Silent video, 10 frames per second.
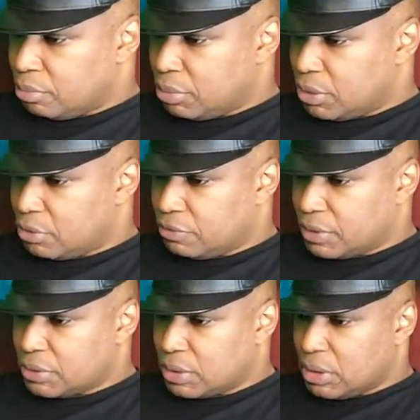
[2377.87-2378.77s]

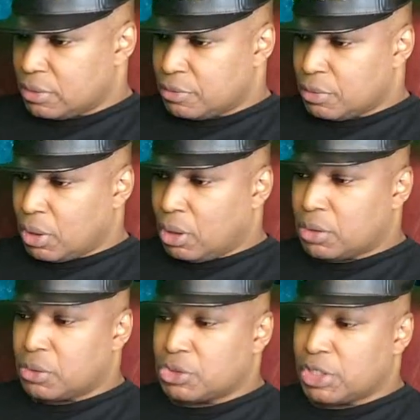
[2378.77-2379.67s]
POVs.
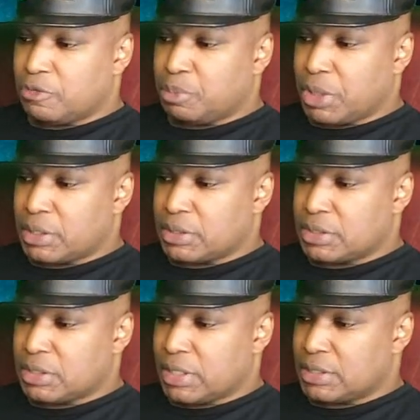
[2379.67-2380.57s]
Although Jeff Barton
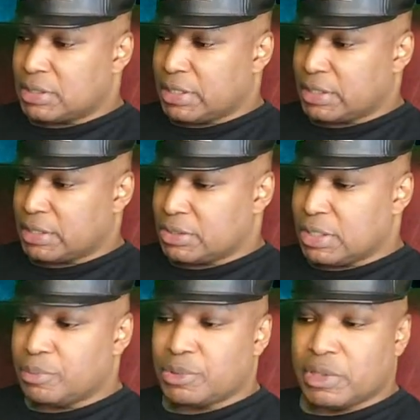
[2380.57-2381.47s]
states that
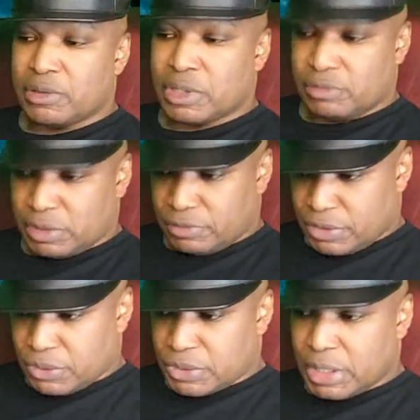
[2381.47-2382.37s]
contemporary
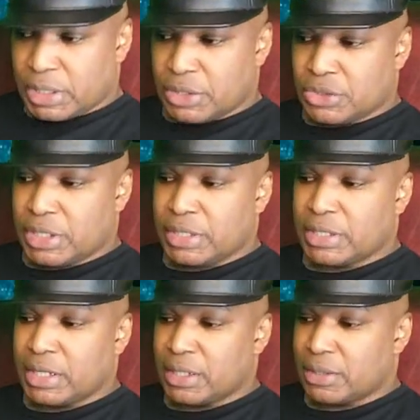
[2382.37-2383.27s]
reviews contained
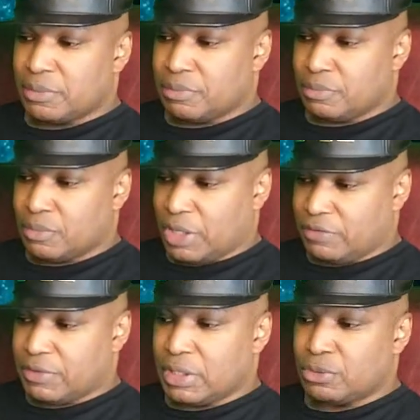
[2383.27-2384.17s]
a
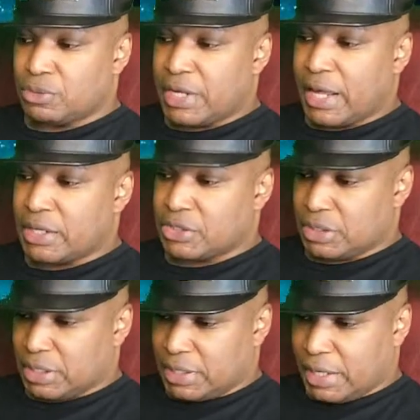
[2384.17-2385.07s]
definite
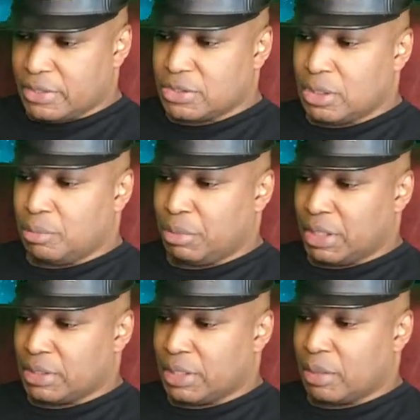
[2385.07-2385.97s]
reaction against
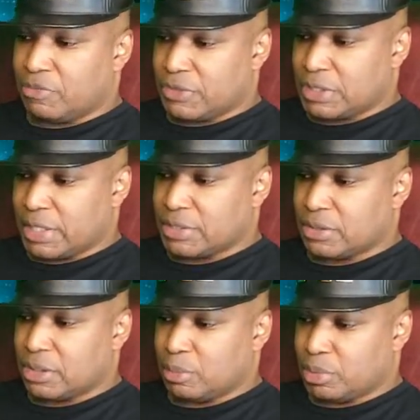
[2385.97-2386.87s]
Maiden
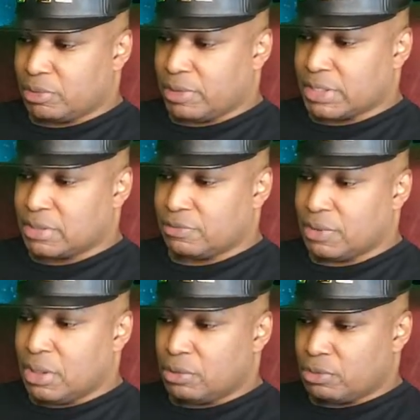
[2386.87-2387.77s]
emphasizing their progressive
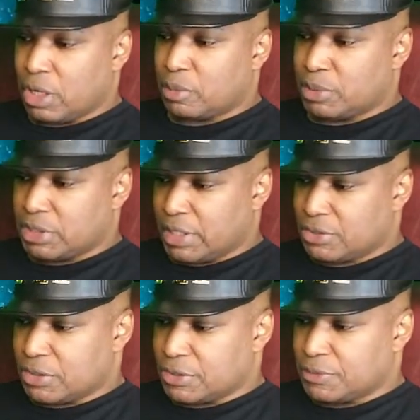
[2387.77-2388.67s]
rock
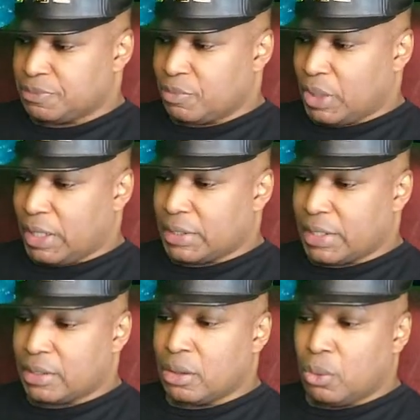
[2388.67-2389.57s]
pretensions, and
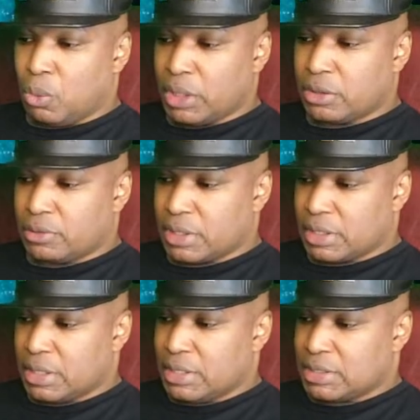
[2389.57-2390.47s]
that one critic
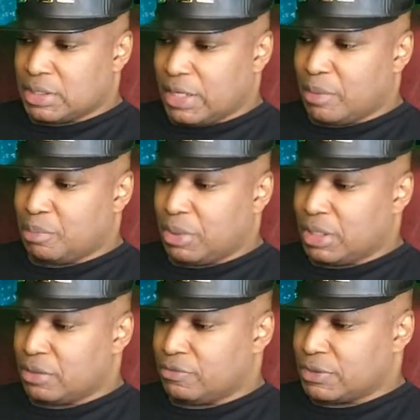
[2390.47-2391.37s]
slammed
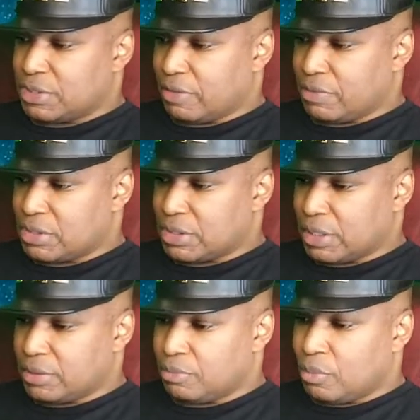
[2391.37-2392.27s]
Maiden for Seventh
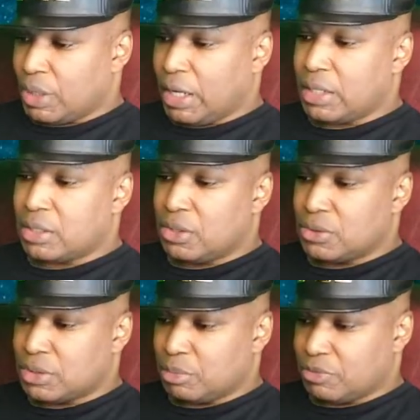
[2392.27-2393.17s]
Son and
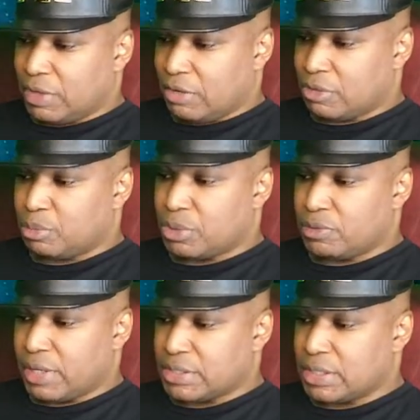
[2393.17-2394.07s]
accused them of having
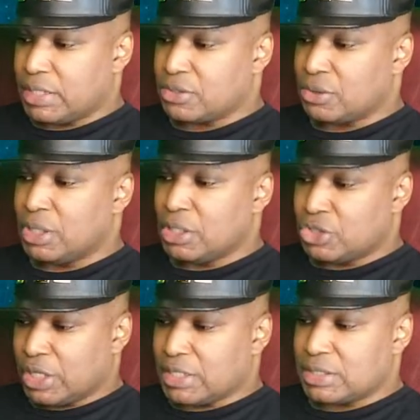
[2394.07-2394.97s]
progressed into
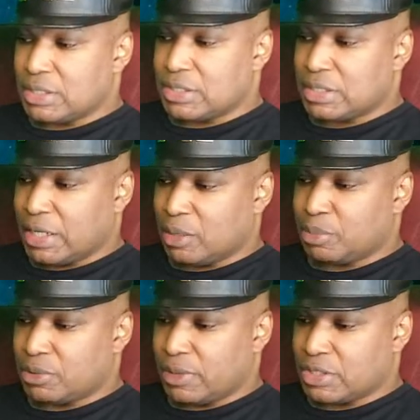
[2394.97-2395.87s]
Genesis-style
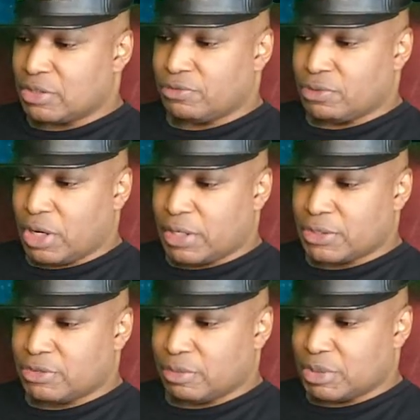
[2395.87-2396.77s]
progressive
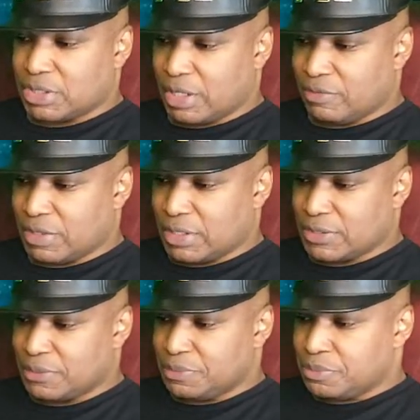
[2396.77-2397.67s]
rockers from the
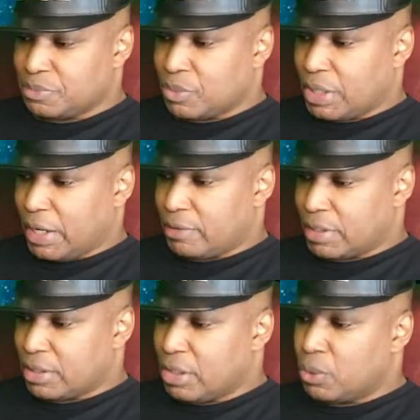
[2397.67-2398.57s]
70s,
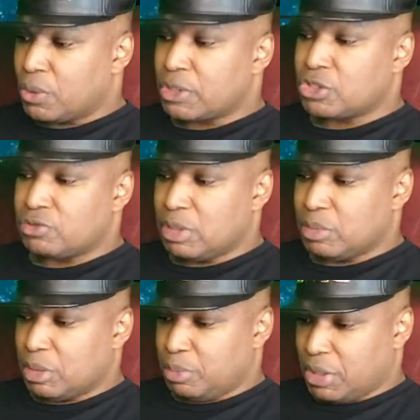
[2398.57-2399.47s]
Kerrang were
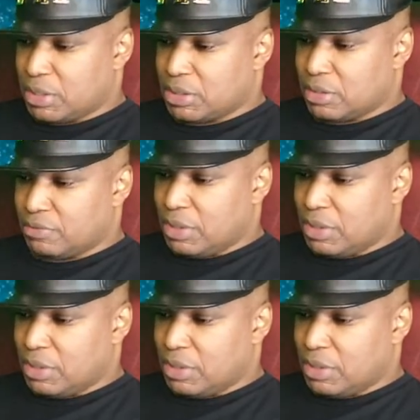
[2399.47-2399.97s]
extremely positive